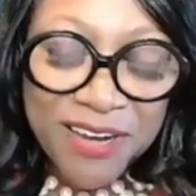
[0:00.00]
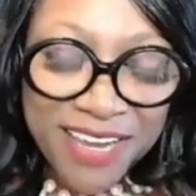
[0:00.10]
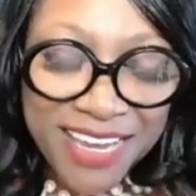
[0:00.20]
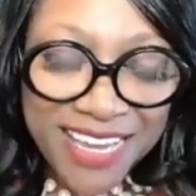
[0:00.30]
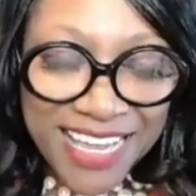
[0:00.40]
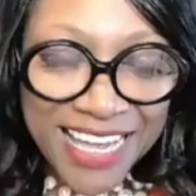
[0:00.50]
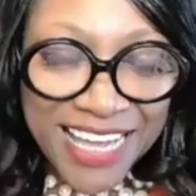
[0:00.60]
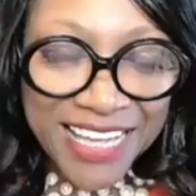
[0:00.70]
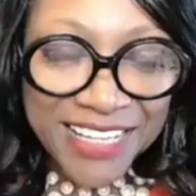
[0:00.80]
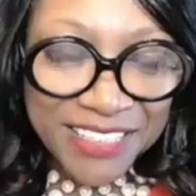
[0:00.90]
Miss Margaret.
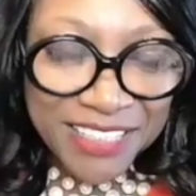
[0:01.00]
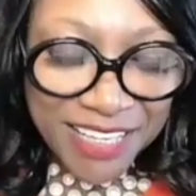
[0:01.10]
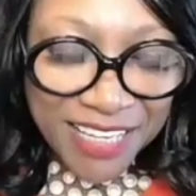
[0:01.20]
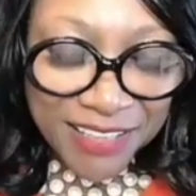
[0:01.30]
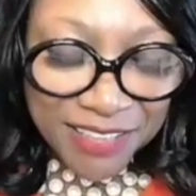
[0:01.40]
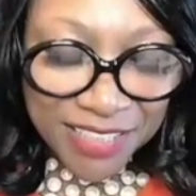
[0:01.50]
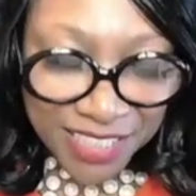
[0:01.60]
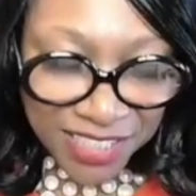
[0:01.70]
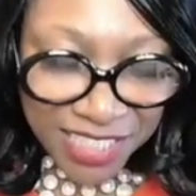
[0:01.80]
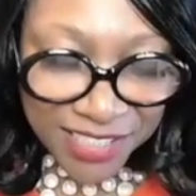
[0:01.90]

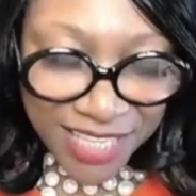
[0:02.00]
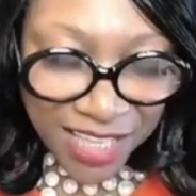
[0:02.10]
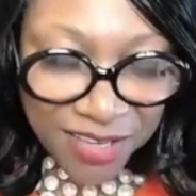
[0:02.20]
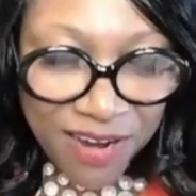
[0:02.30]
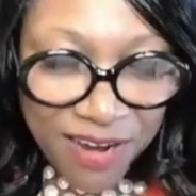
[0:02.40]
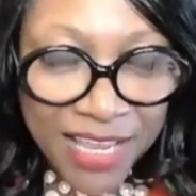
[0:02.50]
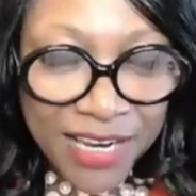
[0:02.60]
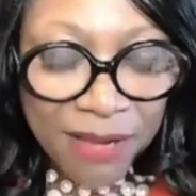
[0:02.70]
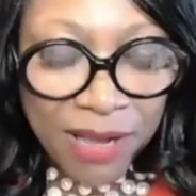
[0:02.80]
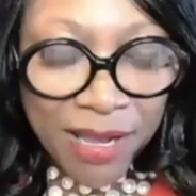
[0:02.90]
This is exactly
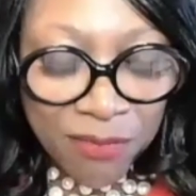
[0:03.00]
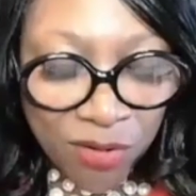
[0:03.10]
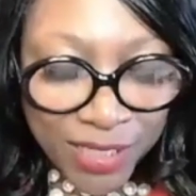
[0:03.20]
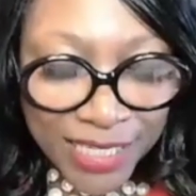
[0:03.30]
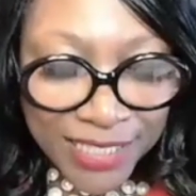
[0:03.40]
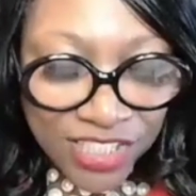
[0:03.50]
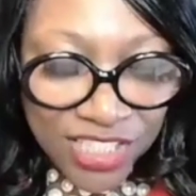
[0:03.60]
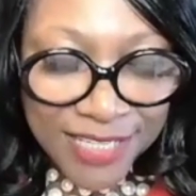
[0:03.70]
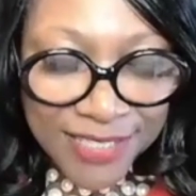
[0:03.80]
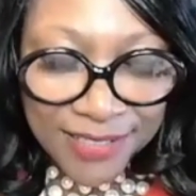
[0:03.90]
right. And I wanted
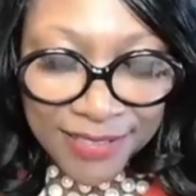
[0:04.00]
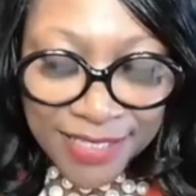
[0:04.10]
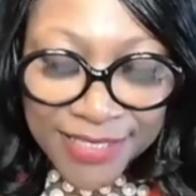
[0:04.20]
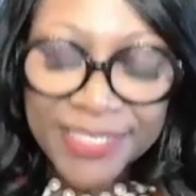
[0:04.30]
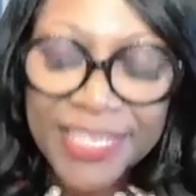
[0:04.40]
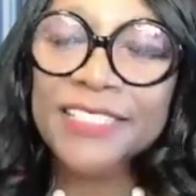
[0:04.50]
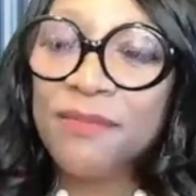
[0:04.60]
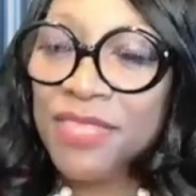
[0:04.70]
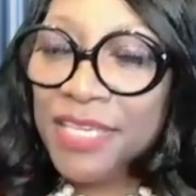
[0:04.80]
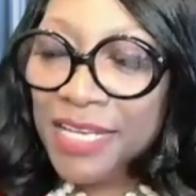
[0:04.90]
to just say
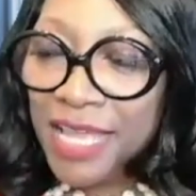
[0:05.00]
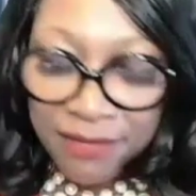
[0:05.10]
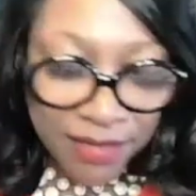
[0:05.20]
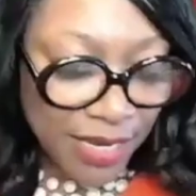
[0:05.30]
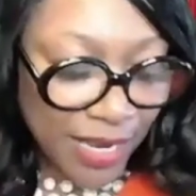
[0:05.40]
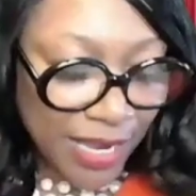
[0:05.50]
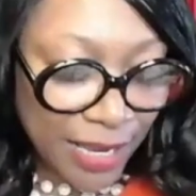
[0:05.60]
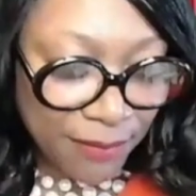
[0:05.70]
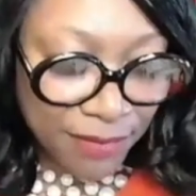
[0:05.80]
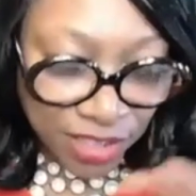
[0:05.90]
something, and
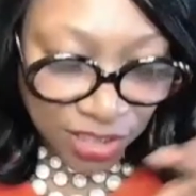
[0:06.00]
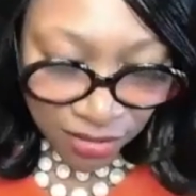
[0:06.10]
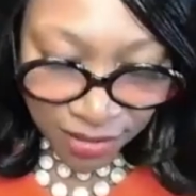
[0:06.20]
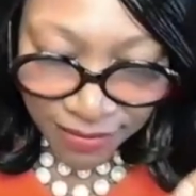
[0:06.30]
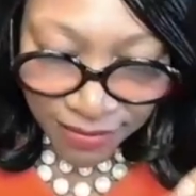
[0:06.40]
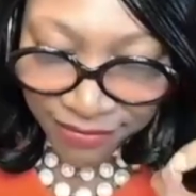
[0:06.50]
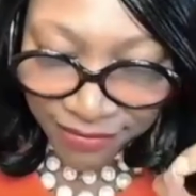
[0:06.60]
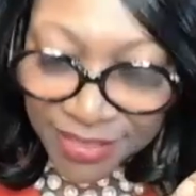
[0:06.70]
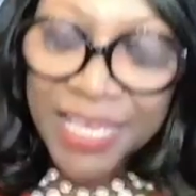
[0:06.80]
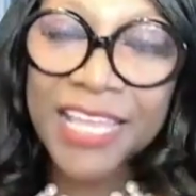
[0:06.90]
I'm just going to
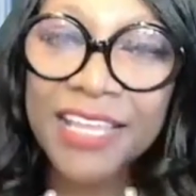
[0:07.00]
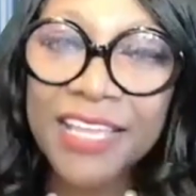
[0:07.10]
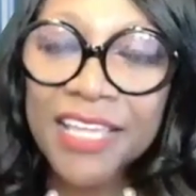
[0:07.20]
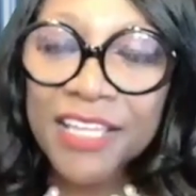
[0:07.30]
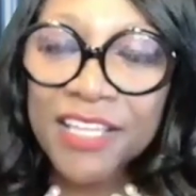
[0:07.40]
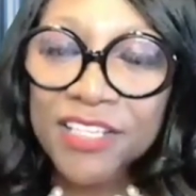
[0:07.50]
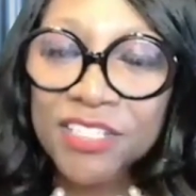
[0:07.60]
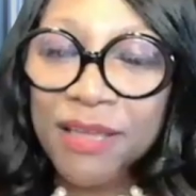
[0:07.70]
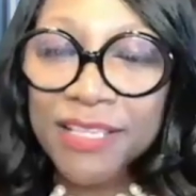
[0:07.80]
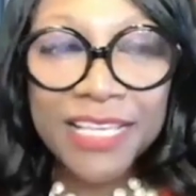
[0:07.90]
have to say it.
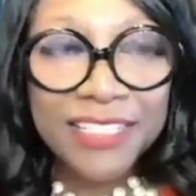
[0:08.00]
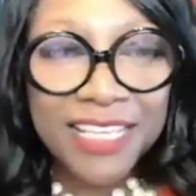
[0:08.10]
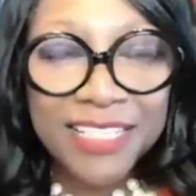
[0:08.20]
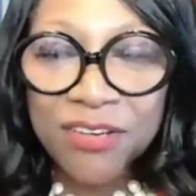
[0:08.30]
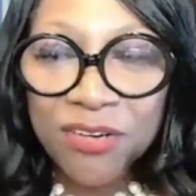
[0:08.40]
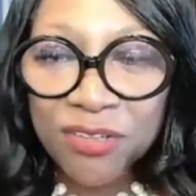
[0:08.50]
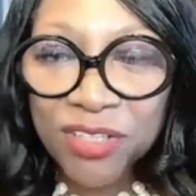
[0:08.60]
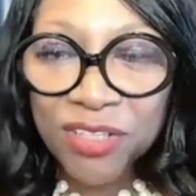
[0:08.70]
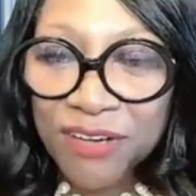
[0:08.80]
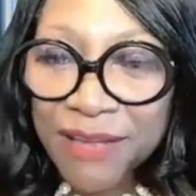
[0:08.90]
So as I said
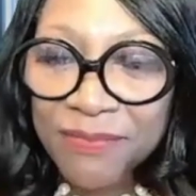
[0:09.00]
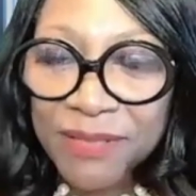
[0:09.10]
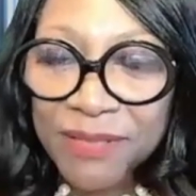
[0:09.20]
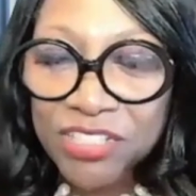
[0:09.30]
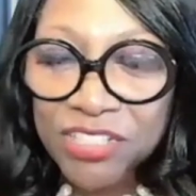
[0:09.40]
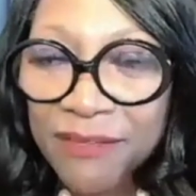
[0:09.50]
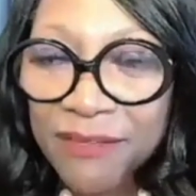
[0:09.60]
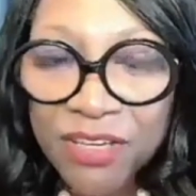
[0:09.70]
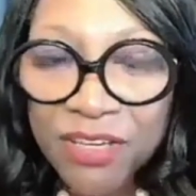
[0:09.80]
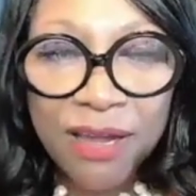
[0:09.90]
earlier, I've been trying
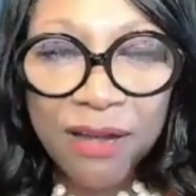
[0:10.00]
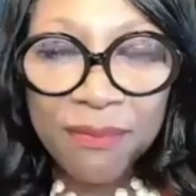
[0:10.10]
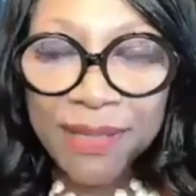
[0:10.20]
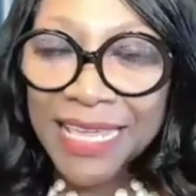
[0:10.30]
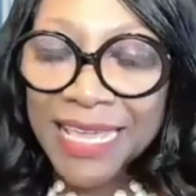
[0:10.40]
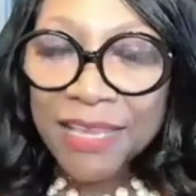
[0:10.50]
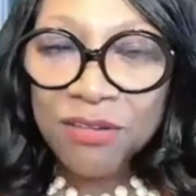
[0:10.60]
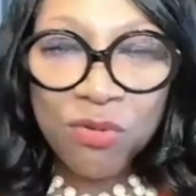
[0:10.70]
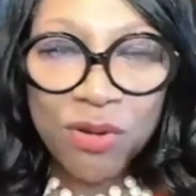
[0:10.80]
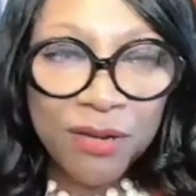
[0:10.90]
to figure out my
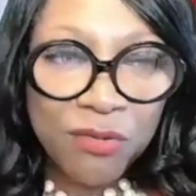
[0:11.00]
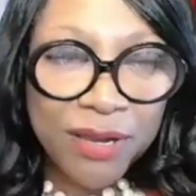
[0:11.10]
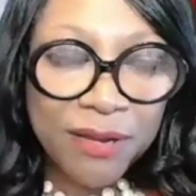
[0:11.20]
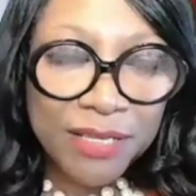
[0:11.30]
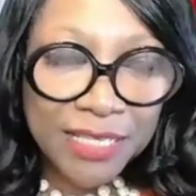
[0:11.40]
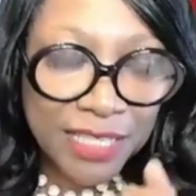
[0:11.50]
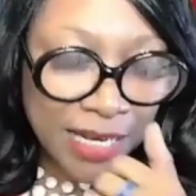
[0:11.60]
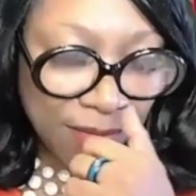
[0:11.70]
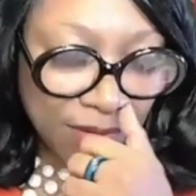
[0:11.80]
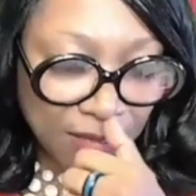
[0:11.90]
lane. Where is it
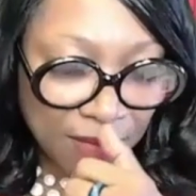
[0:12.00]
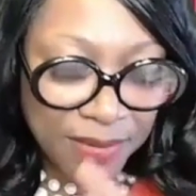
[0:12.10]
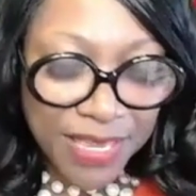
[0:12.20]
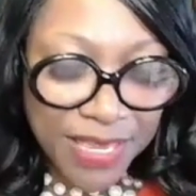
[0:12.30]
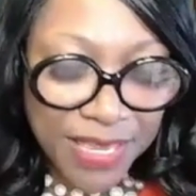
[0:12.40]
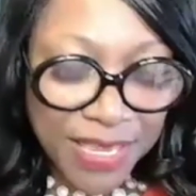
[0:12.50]
that I'm going to be?